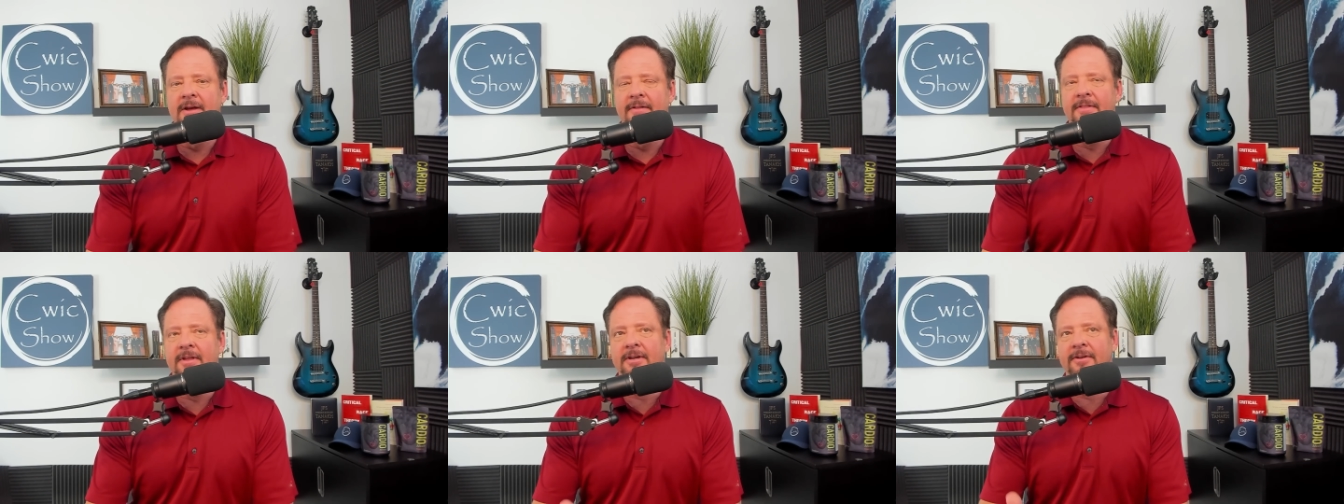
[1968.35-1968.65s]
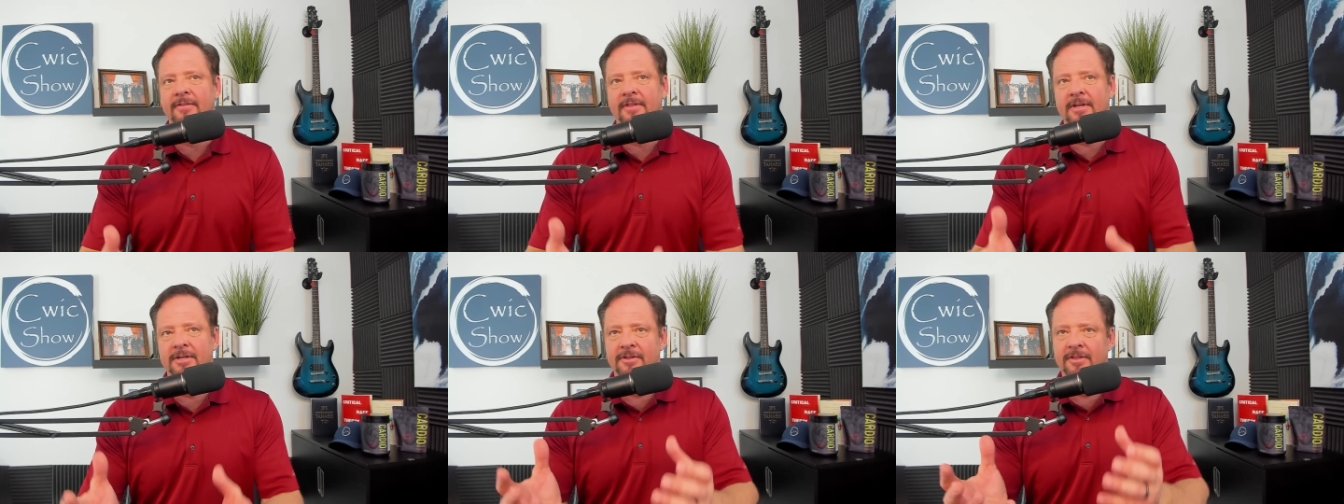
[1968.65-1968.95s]

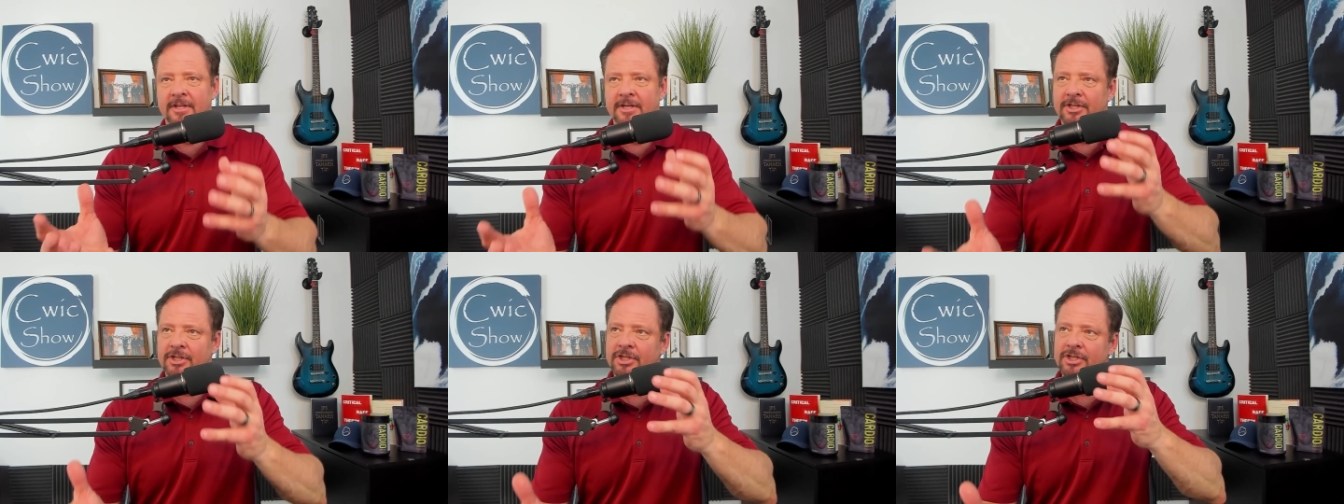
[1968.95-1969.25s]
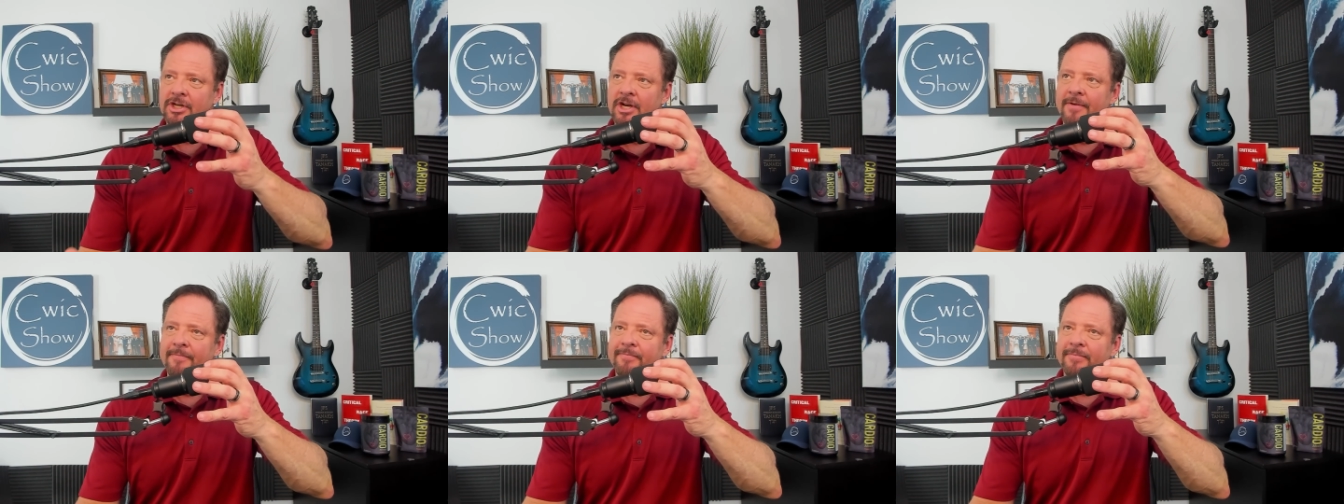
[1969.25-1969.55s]

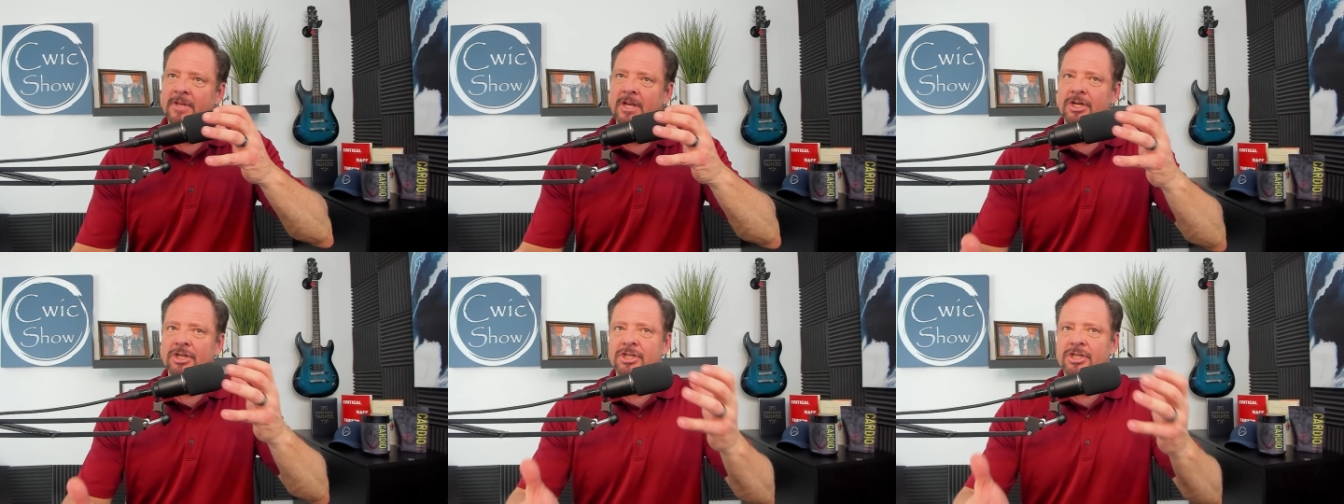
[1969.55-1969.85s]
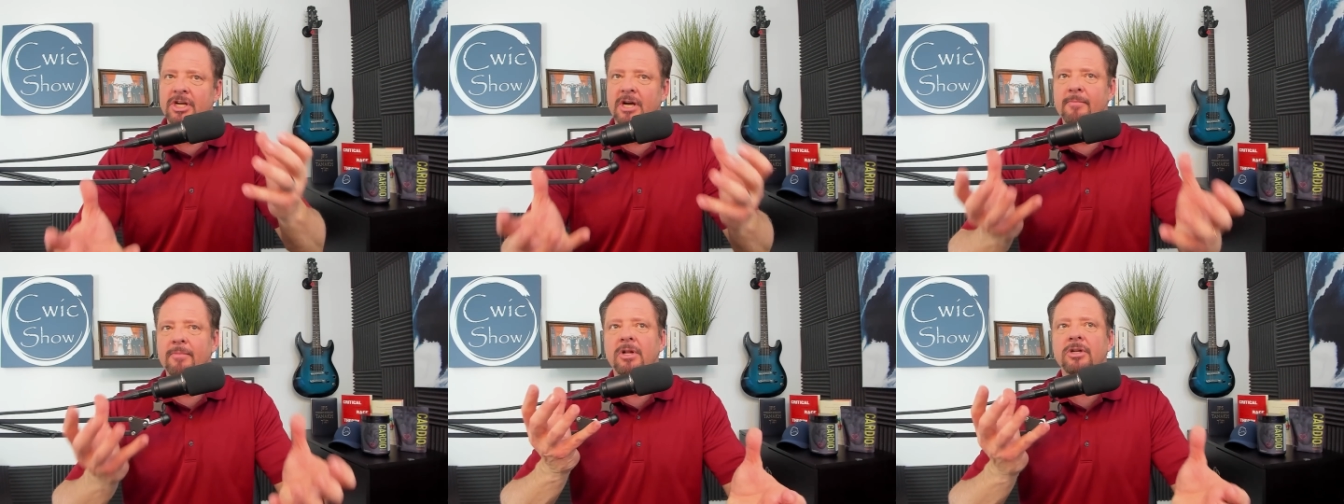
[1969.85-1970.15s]
This
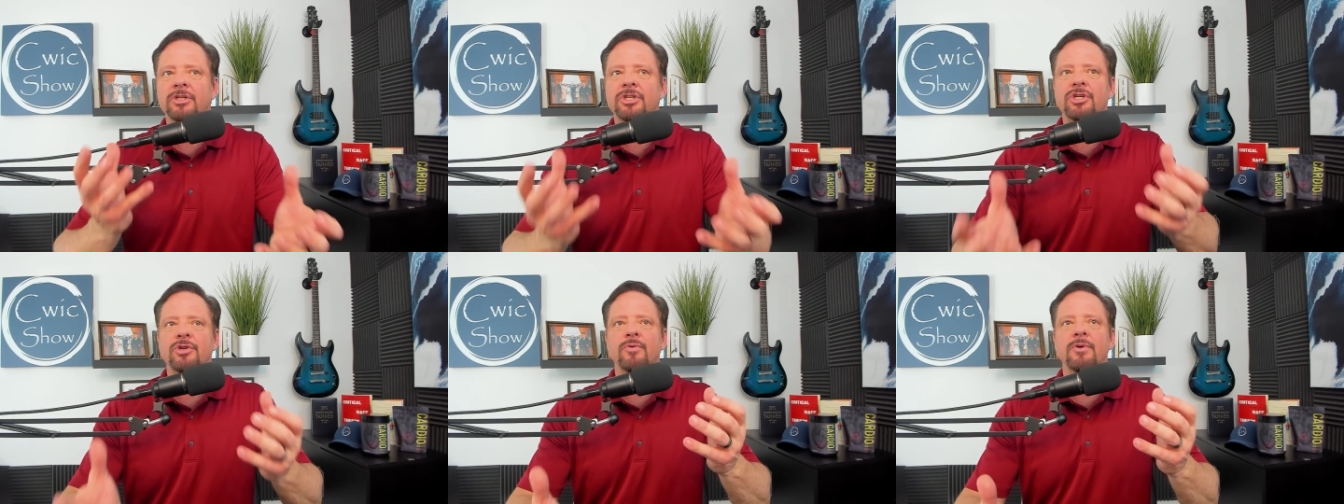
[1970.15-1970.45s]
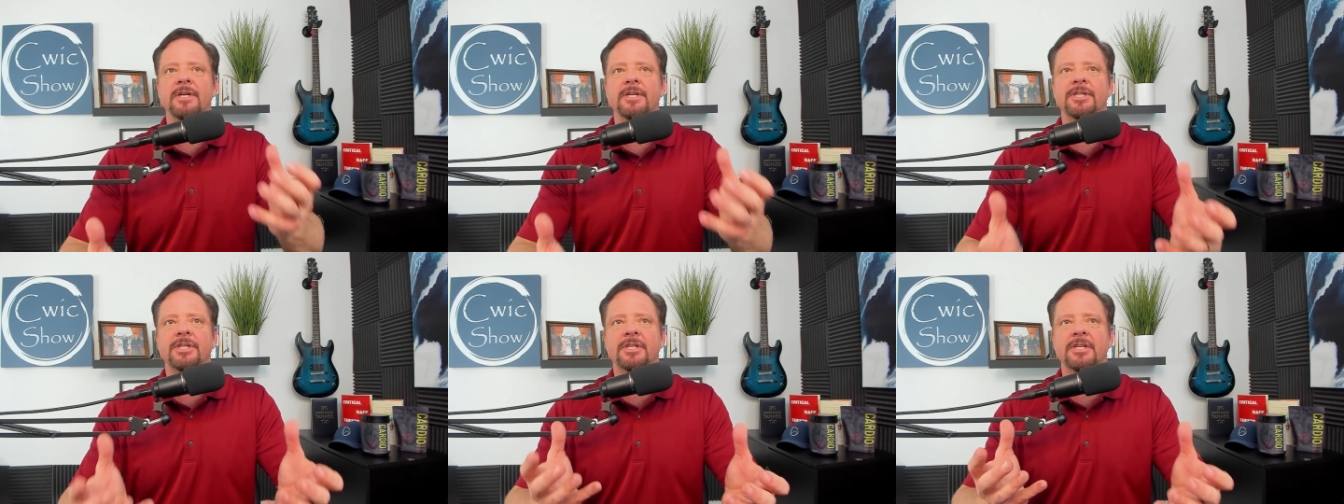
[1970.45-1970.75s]

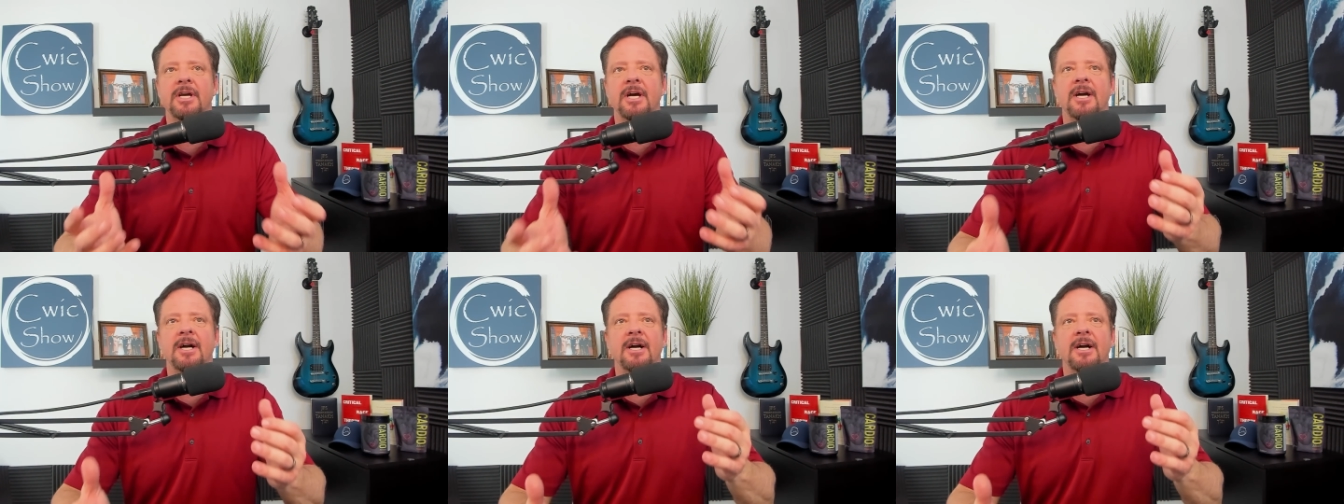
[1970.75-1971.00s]
tumultuous